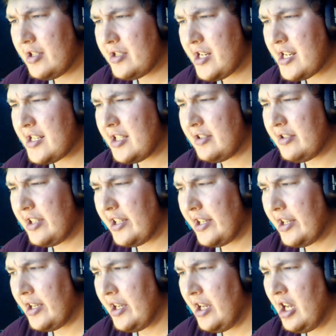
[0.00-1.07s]
Dana
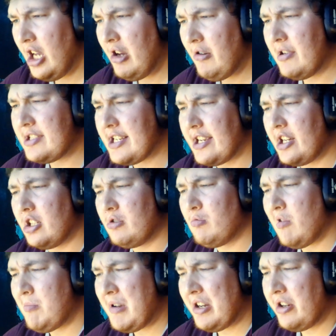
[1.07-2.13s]
Lee was a young
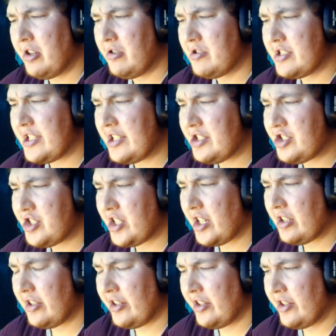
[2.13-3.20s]
woman who, since
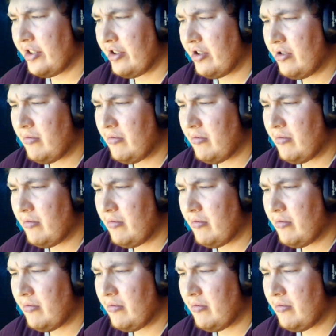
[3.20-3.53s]
childhood,